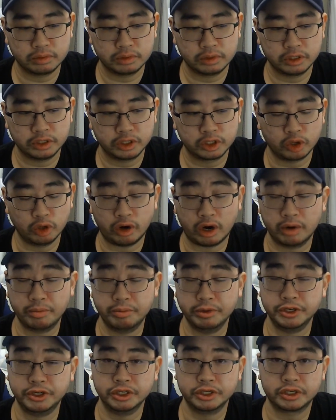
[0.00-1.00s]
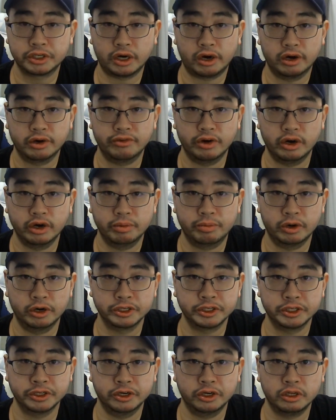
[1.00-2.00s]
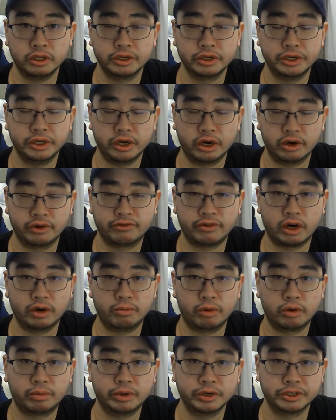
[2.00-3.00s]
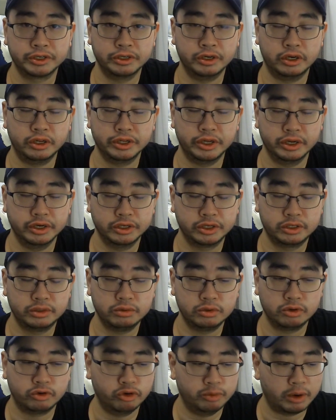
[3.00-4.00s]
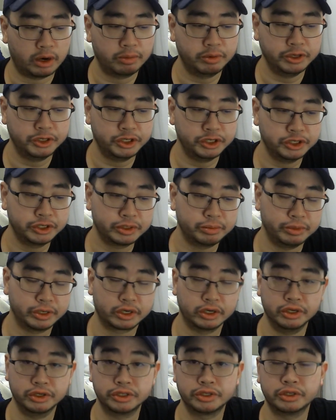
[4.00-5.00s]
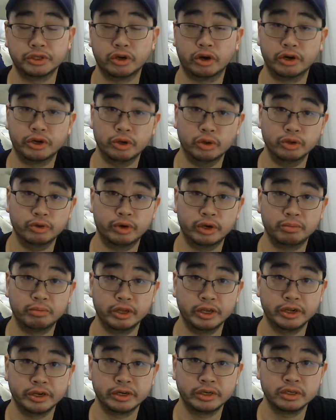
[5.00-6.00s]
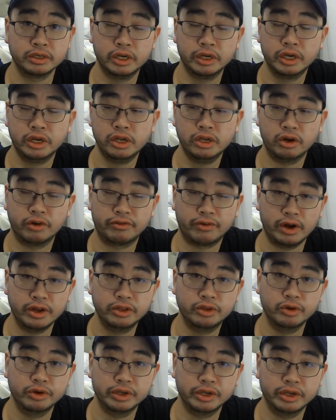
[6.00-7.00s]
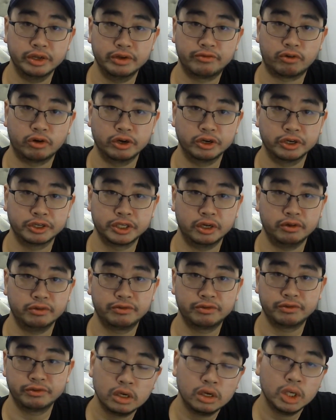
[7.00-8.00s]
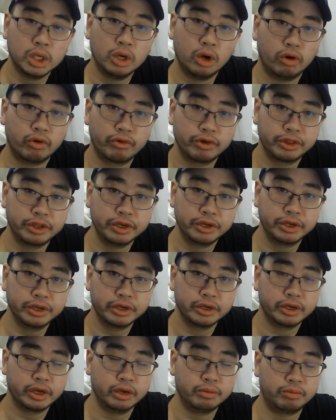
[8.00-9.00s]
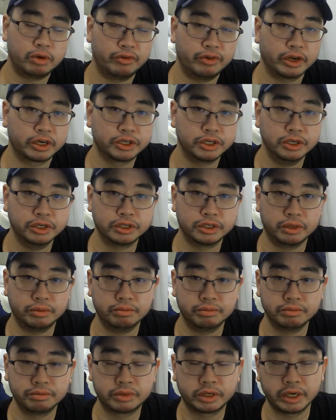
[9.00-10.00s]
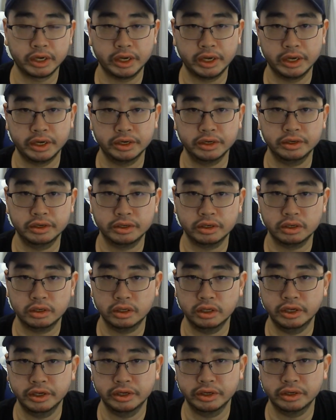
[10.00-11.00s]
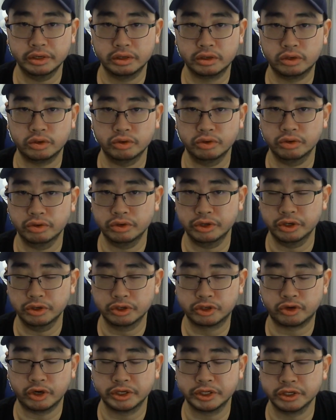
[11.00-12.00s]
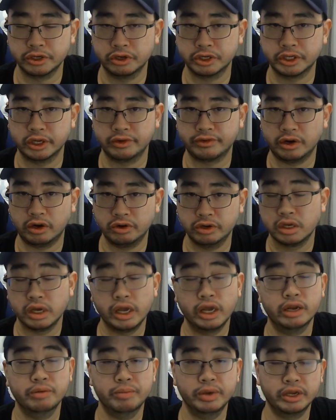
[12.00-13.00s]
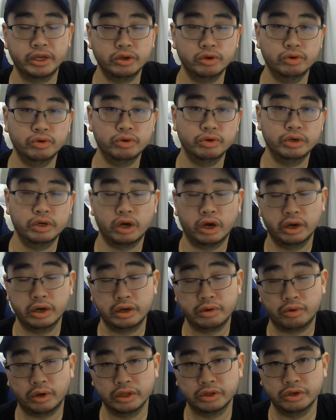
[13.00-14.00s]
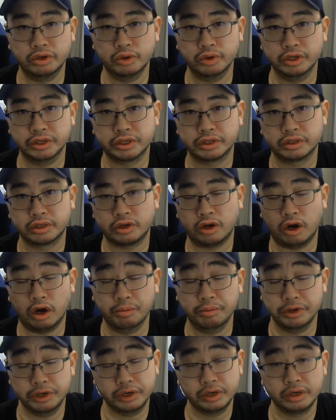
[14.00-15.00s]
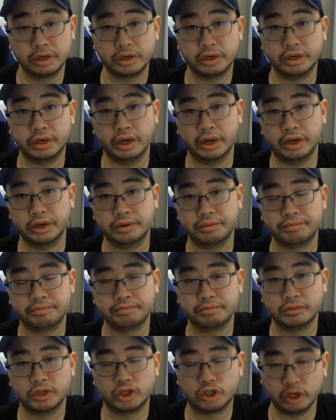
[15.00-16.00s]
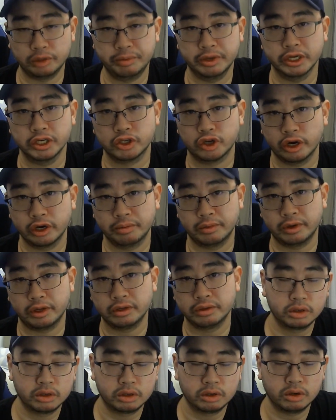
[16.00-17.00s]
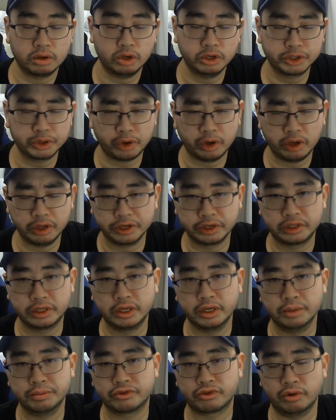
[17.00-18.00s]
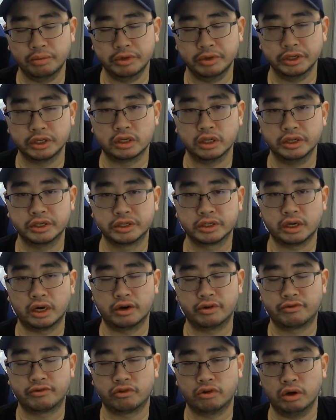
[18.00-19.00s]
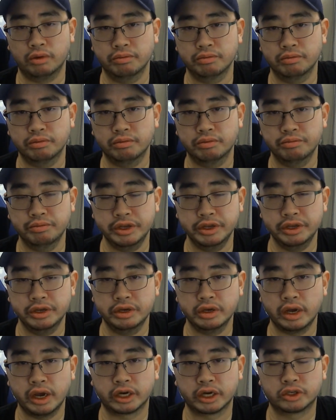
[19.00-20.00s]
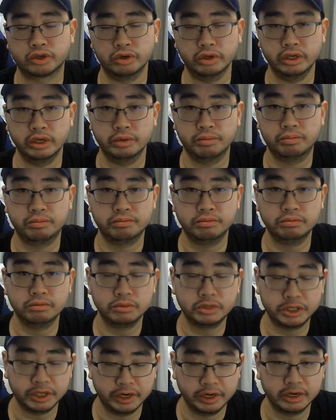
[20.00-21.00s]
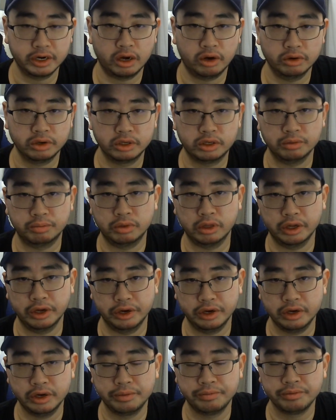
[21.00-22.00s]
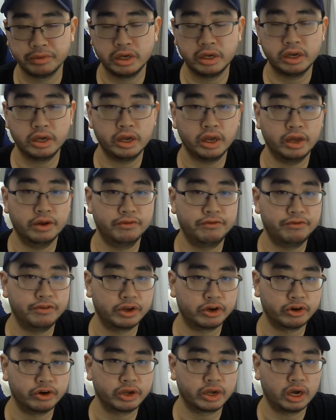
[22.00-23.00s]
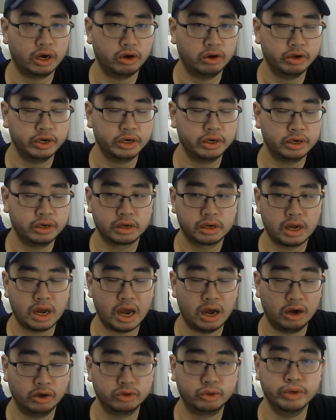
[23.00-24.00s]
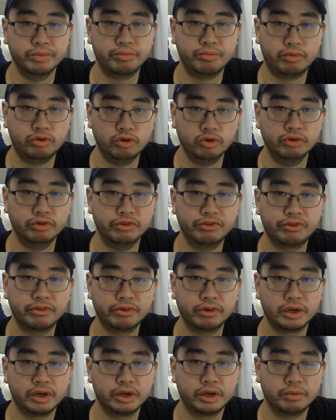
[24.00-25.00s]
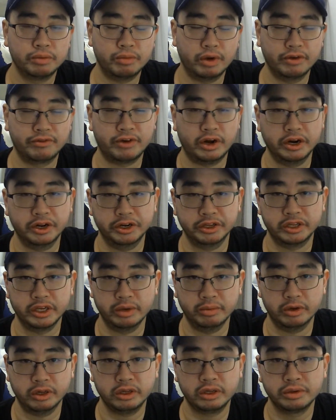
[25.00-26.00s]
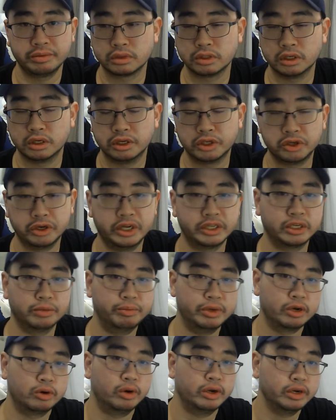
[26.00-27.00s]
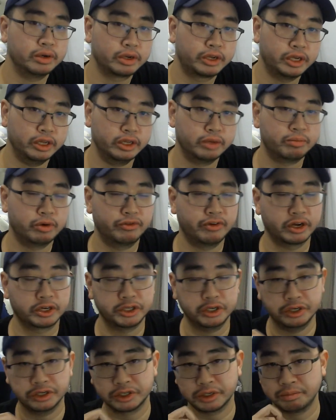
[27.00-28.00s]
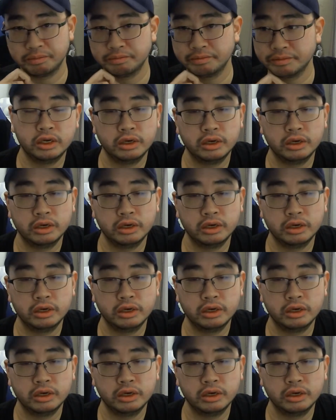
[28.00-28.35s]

RPGs are very personal. They are far more personal than group RPGs because you're the only one playing. You're fine-tuning it for yourself. Overthinking and perfectionism can lead to you stressing yourself out and make you not want to do this hobby that should be enjoyable. Also, all the tips from this list are from me actually sitting down to play and figuring out how to improve my fun at the table. So that's a big one, killing perfectionism.